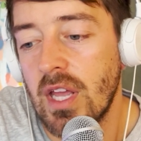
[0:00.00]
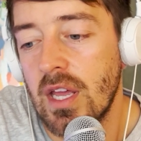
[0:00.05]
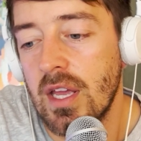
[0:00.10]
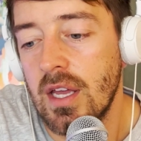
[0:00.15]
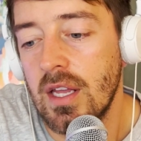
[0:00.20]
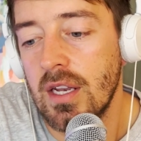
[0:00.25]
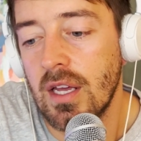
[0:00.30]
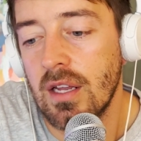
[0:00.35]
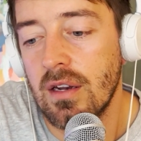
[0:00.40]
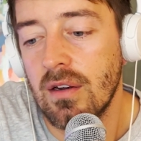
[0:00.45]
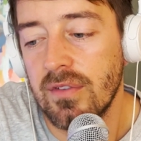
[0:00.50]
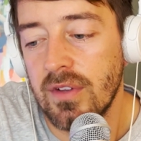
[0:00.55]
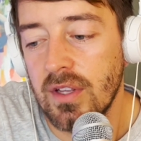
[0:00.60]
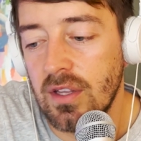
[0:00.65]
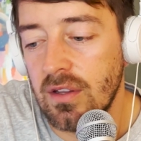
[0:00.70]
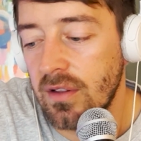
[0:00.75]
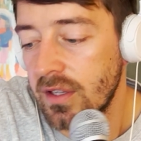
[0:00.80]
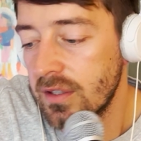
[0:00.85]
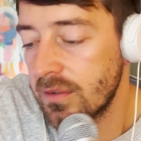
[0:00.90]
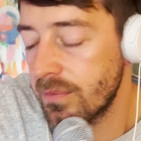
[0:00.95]
And I don't think
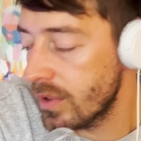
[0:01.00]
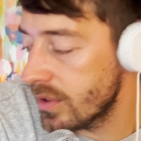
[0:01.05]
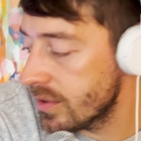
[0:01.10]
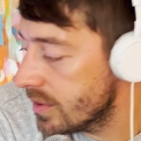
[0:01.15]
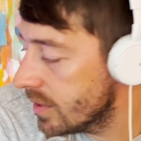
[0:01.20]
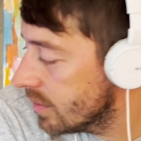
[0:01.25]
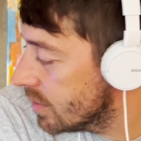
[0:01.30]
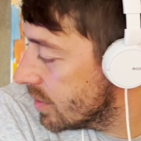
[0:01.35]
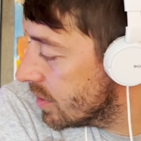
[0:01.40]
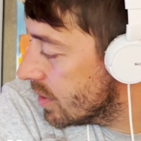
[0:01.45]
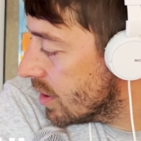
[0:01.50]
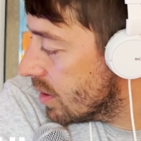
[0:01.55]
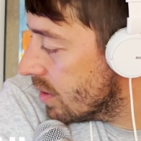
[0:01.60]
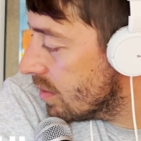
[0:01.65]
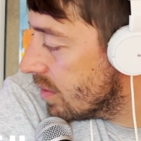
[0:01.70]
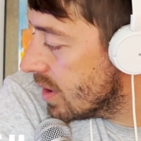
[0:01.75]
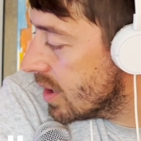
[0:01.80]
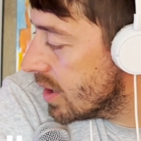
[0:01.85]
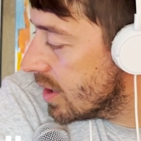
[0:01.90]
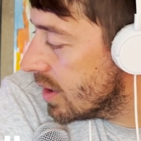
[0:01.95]
you like the person.
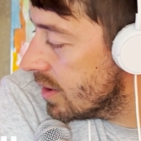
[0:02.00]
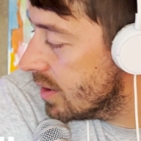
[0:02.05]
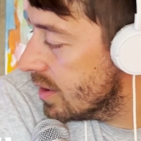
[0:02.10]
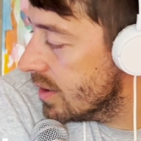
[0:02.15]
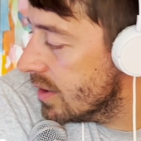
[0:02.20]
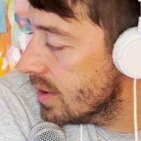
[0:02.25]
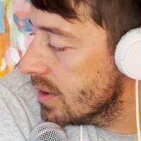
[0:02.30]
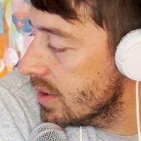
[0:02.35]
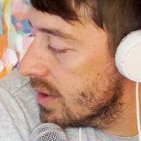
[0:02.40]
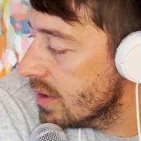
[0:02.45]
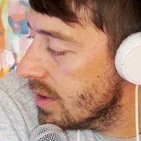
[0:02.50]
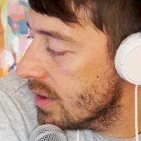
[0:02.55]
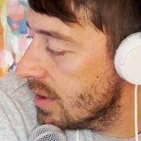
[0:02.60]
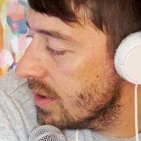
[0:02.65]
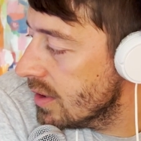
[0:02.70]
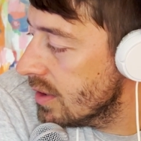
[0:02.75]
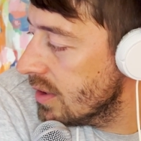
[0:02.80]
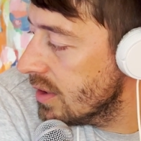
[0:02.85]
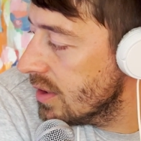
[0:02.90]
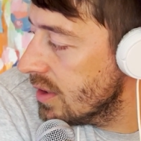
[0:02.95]
So, uh,
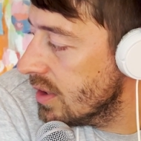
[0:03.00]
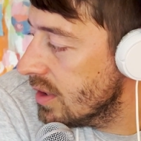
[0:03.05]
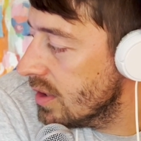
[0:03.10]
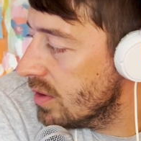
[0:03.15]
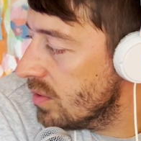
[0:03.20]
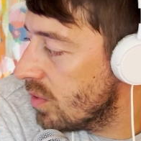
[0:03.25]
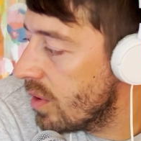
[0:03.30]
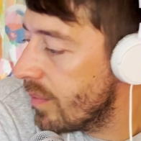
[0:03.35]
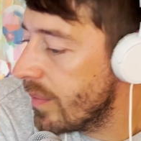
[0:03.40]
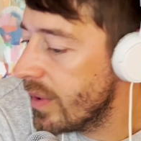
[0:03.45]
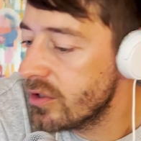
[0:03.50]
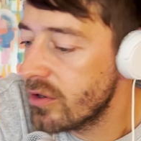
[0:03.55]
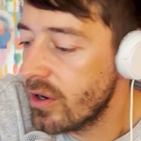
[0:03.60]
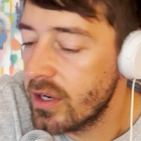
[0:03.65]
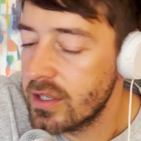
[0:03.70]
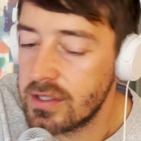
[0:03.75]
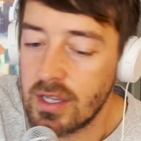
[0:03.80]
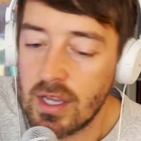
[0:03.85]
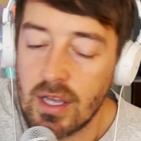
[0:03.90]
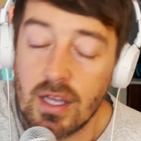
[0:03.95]
what am I trying
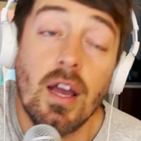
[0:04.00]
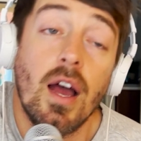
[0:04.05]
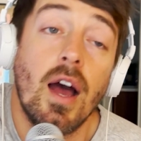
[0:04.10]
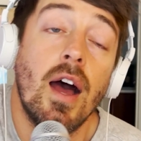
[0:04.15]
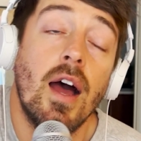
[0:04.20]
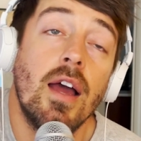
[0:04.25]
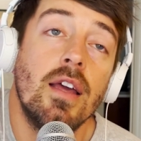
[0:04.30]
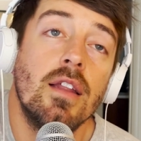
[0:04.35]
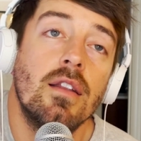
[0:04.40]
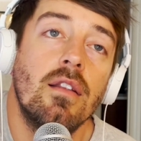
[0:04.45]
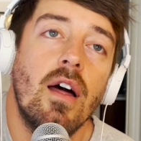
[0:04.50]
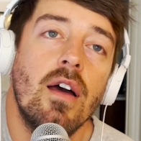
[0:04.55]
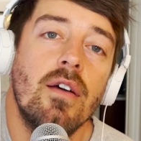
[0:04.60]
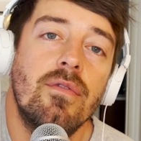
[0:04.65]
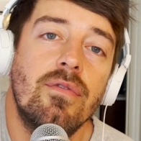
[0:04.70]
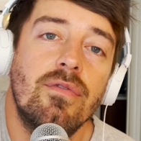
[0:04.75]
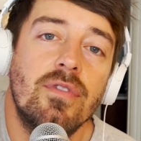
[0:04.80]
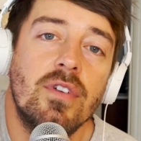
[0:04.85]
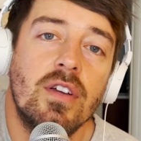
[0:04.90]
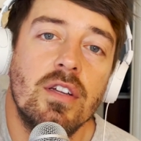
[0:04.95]
to say? I
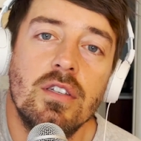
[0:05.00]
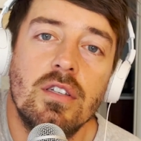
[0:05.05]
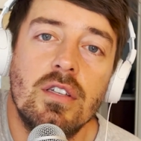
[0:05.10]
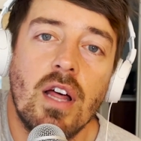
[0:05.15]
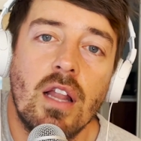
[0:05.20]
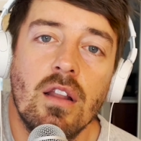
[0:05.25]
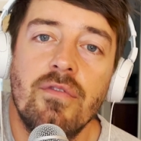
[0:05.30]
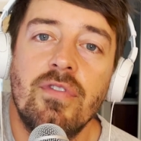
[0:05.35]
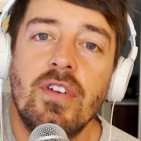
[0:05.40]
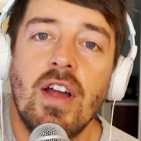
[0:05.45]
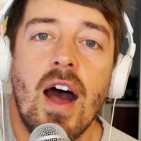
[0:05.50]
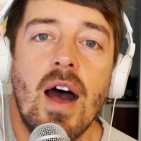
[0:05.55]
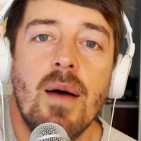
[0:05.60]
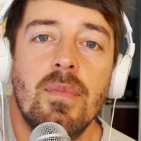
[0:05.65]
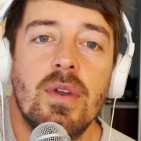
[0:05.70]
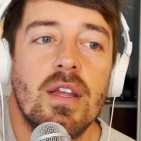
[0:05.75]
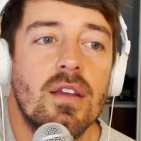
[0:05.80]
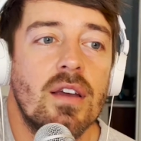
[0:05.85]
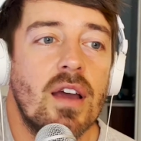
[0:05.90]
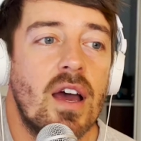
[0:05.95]
love I love
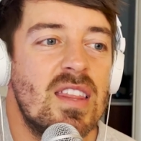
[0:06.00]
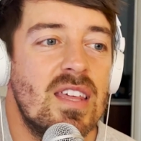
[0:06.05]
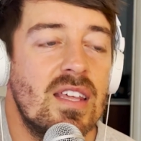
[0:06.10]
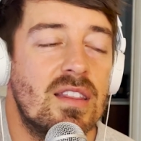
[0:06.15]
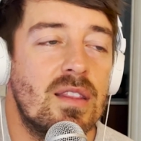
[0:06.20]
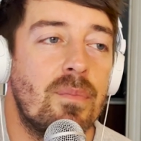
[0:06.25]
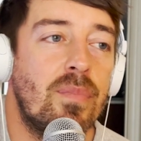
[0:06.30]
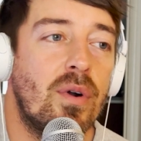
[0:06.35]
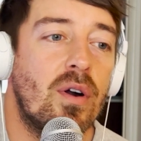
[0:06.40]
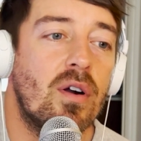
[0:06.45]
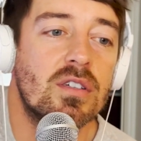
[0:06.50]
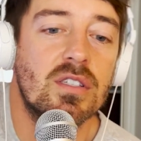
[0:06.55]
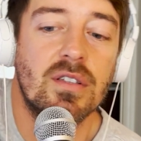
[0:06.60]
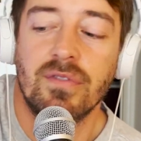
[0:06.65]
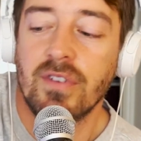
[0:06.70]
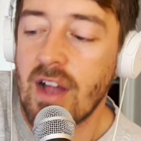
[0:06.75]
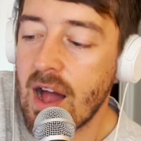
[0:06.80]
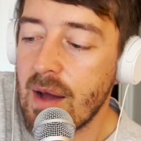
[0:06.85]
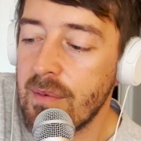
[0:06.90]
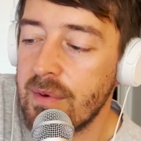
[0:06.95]
comedy. I think the perks of
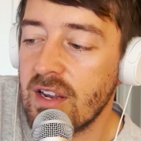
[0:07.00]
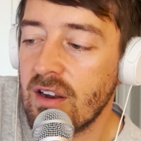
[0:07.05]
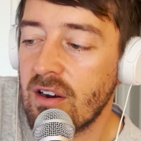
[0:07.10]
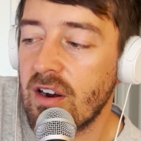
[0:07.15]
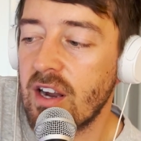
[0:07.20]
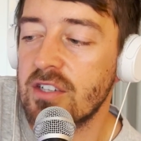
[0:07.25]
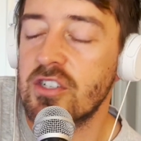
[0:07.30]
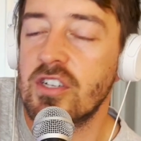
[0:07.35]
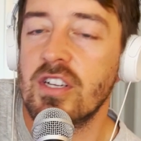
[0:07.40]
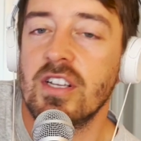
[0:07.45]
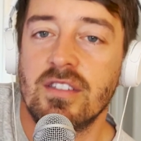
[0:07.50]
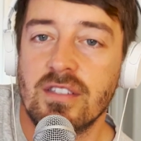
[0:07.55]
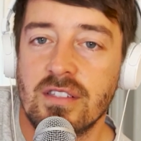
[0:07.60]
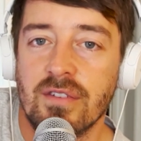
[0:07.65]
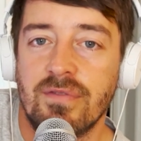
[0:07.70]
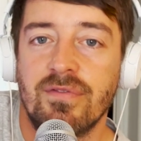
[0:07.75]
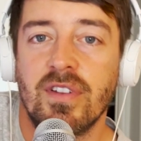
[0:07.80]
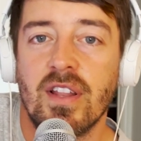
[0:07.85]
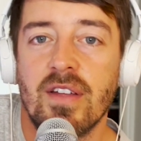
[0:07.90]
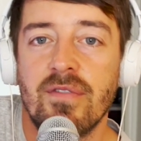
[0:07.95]
comedy are actually it's the
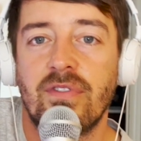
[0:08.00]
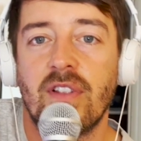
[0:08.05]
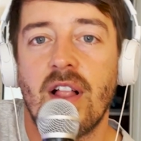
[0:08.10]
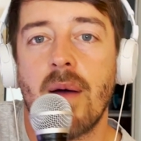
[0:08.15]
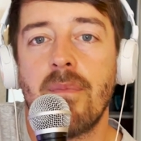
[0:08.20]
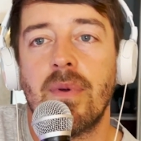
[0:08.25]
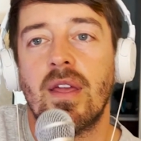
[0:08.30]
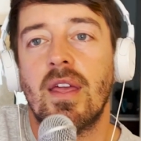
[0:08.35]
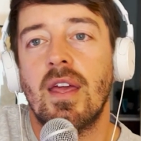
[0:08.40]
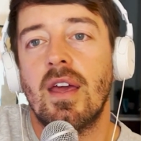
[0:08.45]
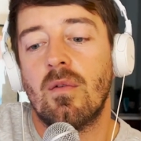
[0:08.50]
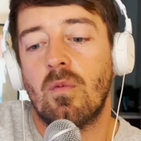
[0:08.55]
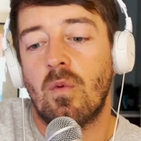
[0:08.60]
flip flop again.